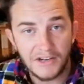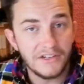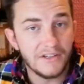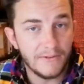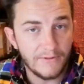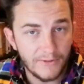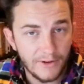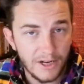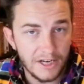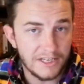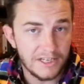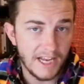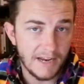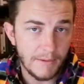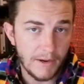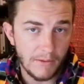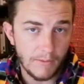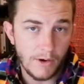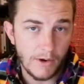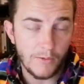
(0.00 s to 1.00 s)
And the first
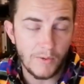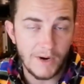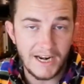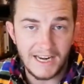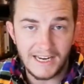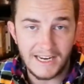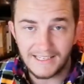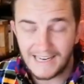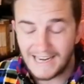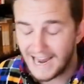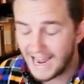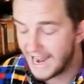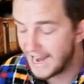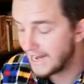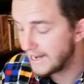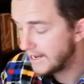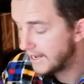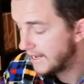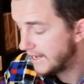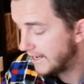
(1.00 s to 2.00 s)
segment we're reading today
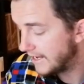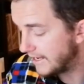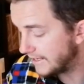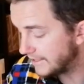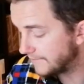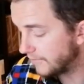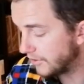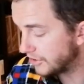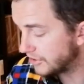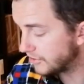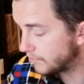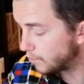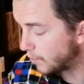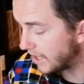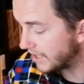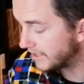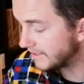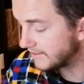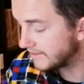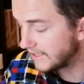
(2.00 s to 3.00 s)
is verses
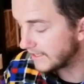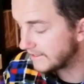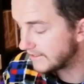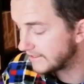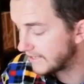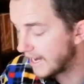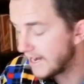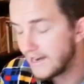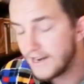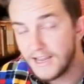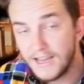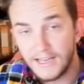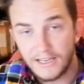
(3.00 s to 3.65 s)
1 to 16.